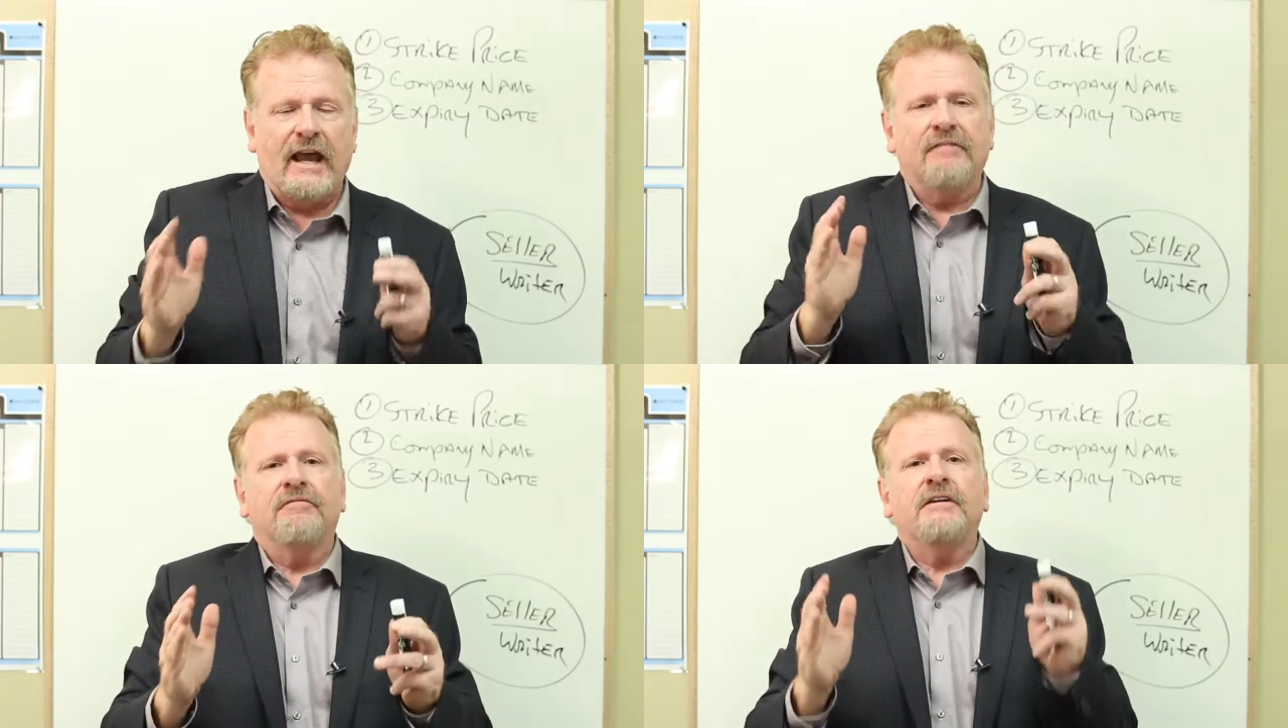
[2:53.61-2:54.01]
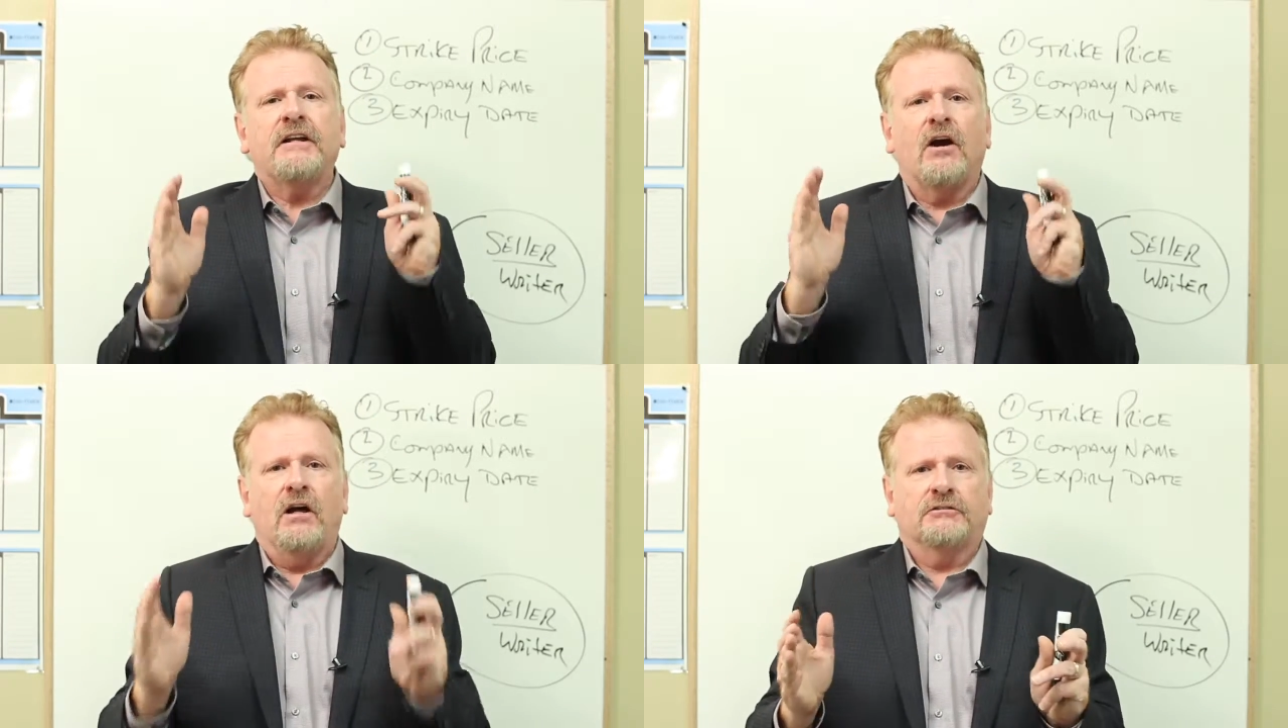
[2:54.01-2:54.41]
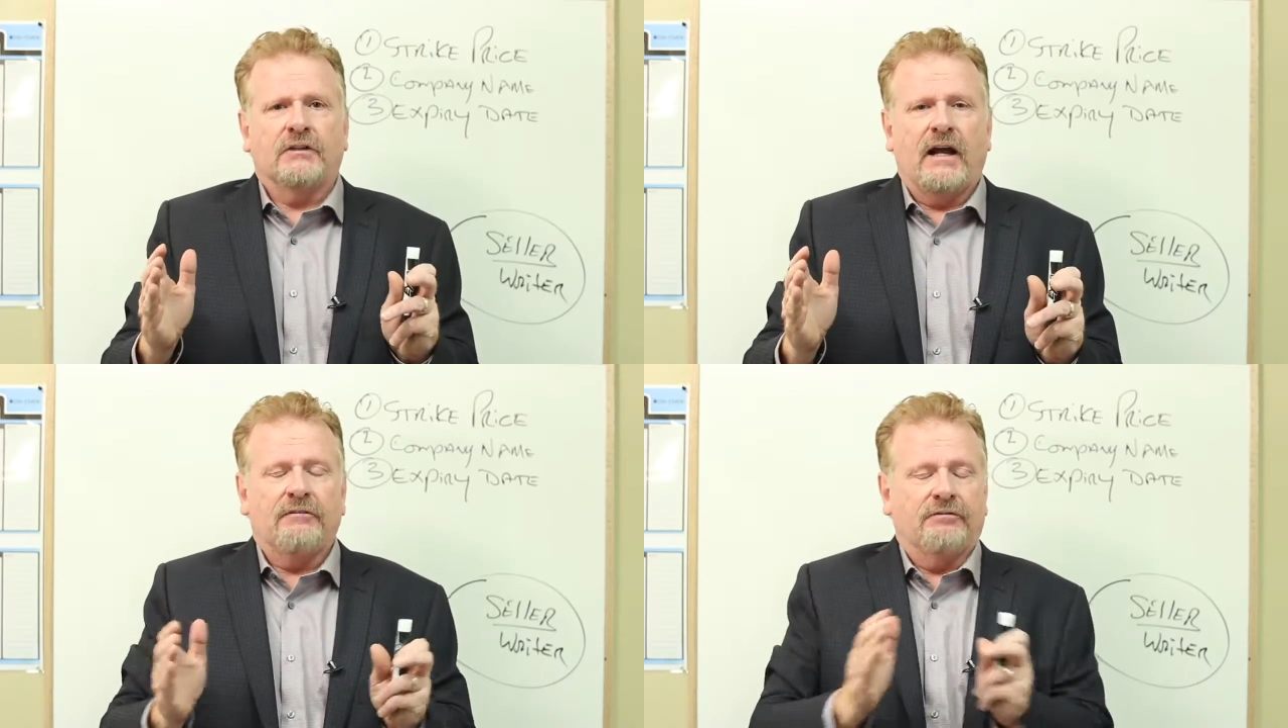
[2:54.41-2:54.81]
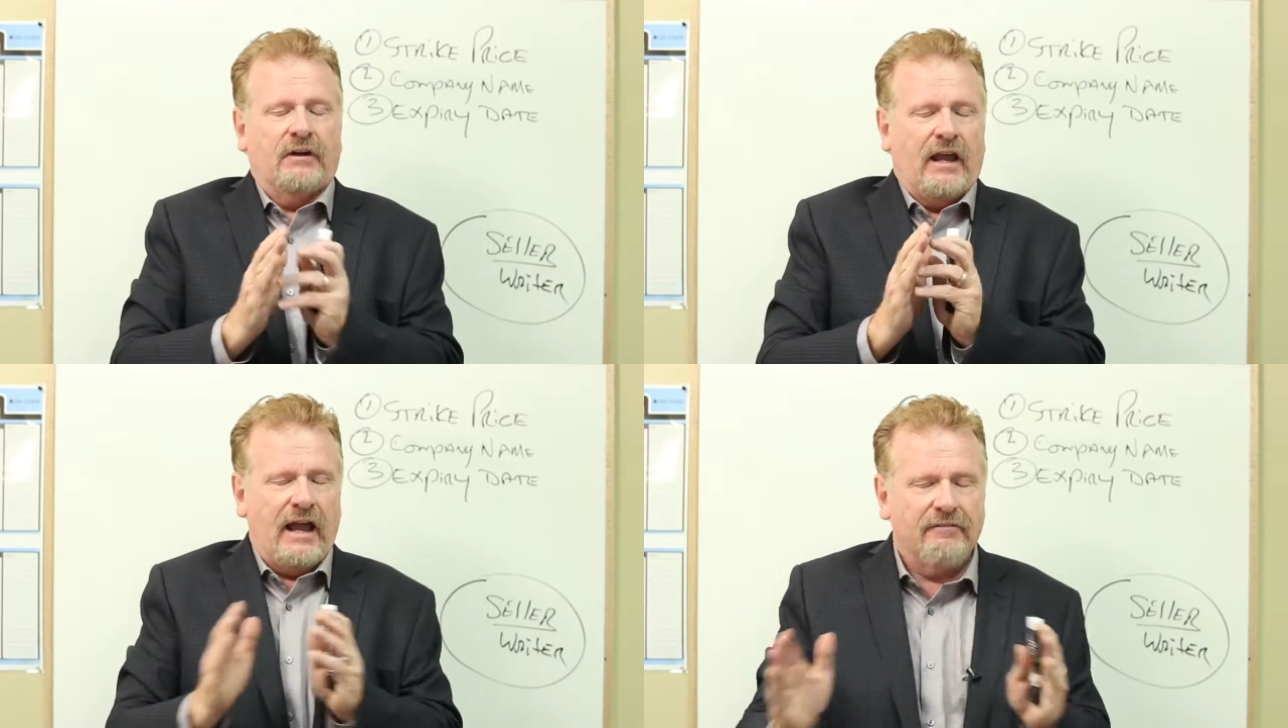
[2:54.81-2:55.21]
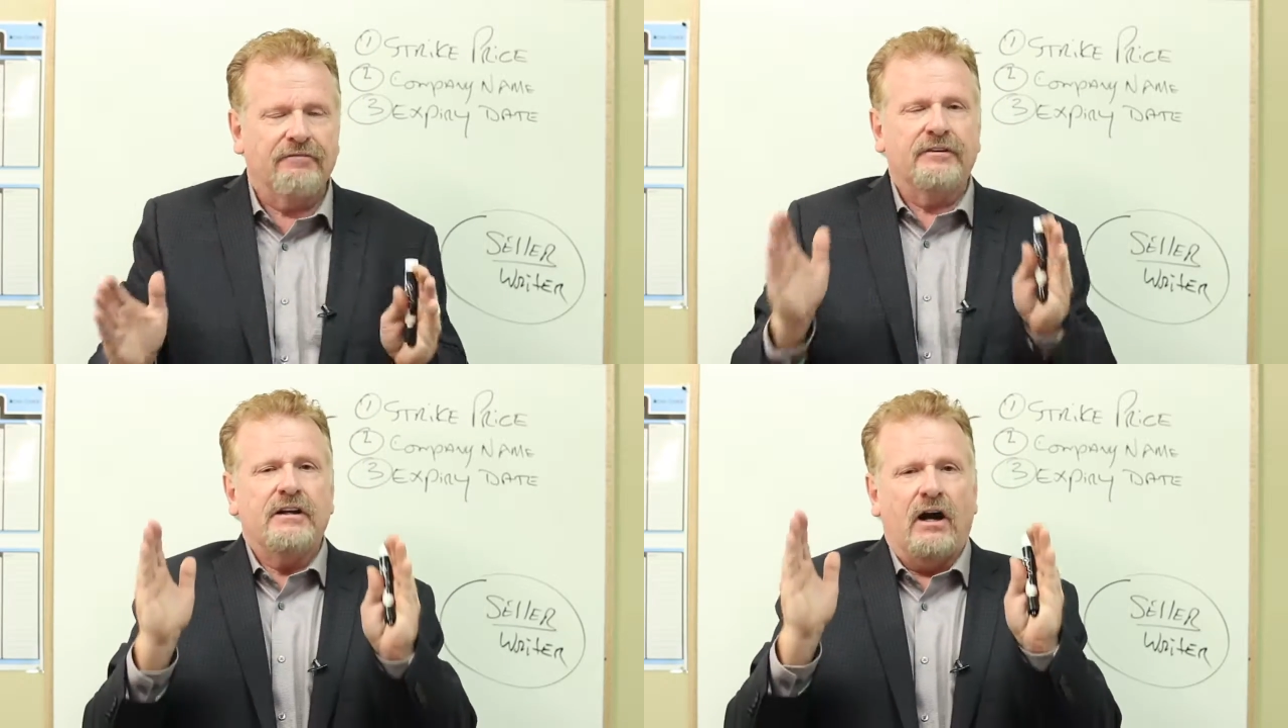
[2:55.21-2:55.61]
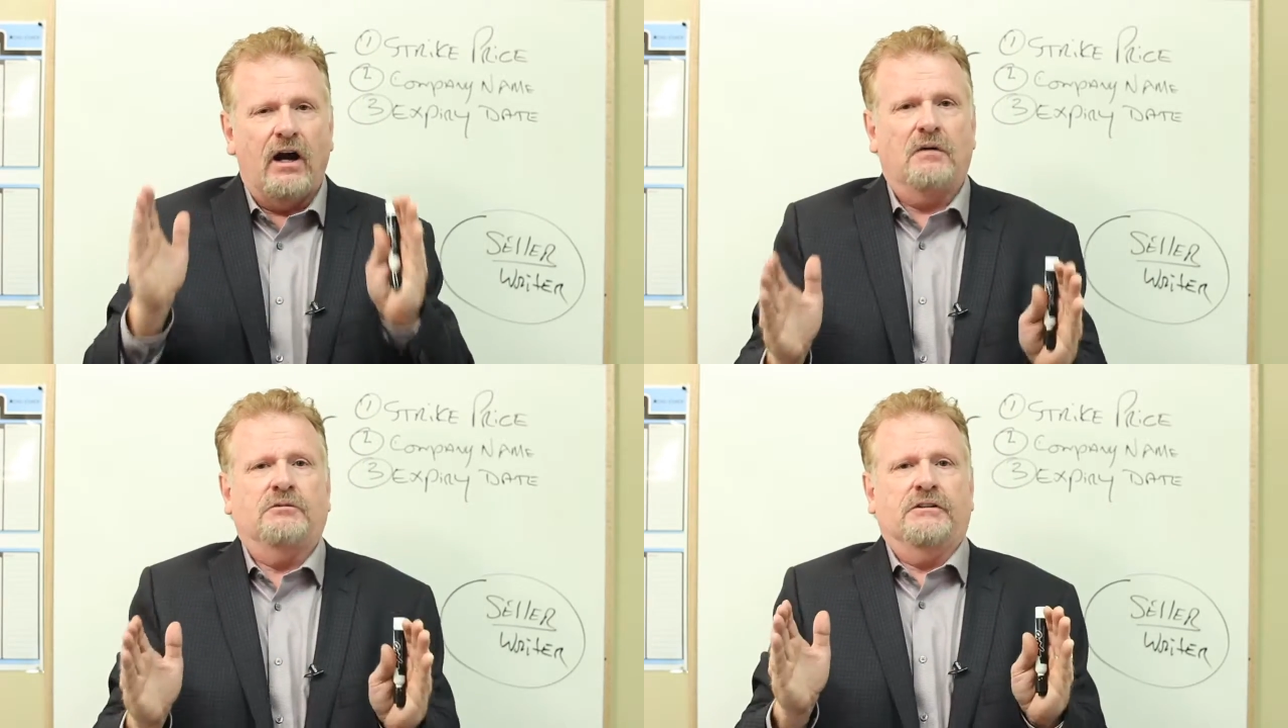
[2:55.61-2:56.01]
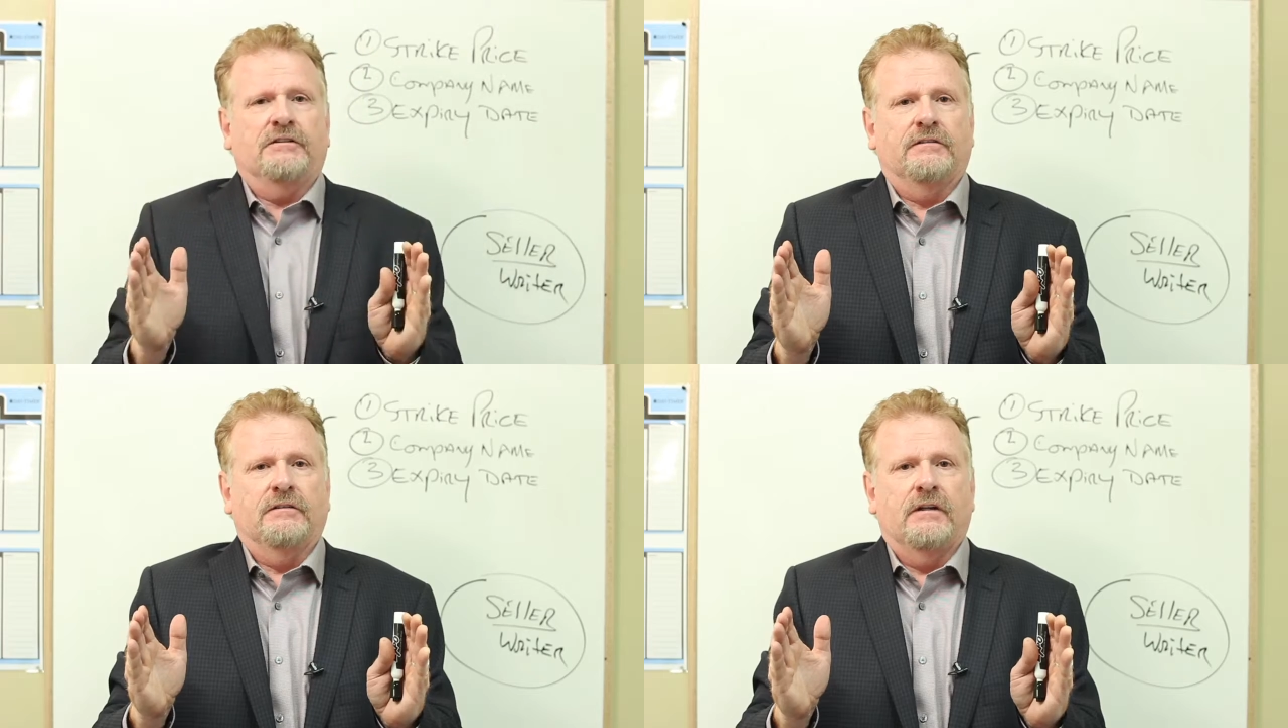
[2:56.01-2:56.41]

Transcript: every contract for every option